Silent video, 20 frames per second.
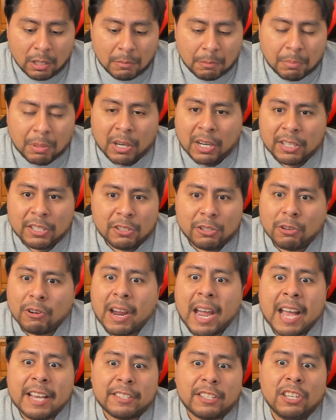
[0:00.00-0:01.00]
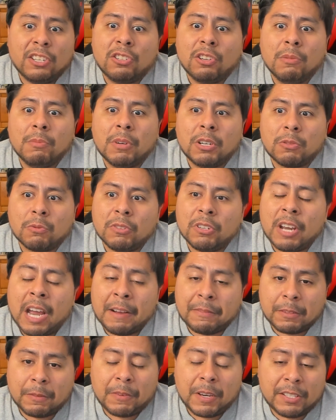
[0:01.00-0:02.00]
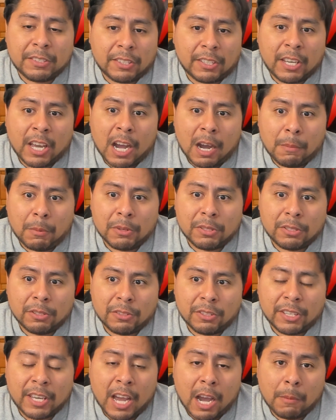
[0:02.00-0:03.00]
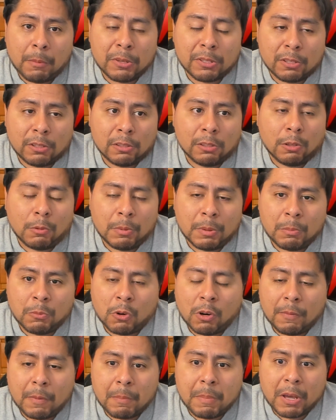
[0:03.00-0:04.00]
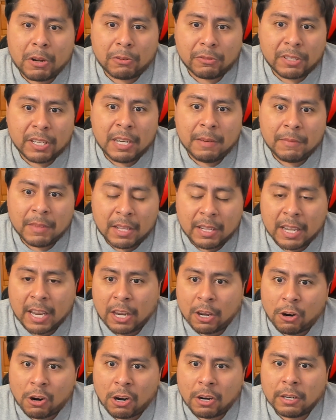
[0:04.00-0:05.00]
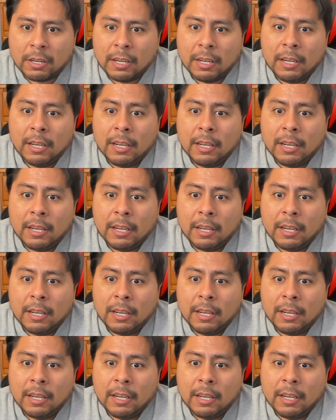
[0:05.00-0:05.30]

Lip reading: But you're asking too much when you have to face the Cowboys here. The Cowboys are a little bit more of a better team than they are.